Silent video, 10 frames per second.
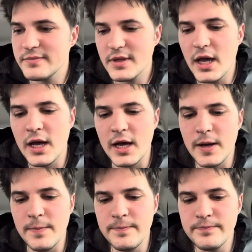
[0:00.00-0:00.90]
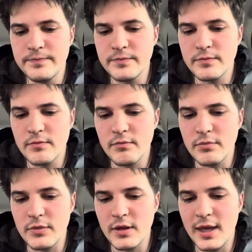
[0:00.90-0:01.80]

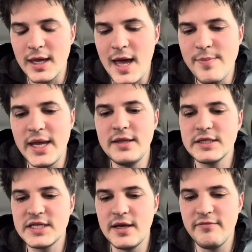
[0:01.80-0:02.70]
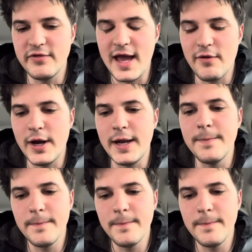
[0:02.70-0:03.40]
I got paid the same flat rate.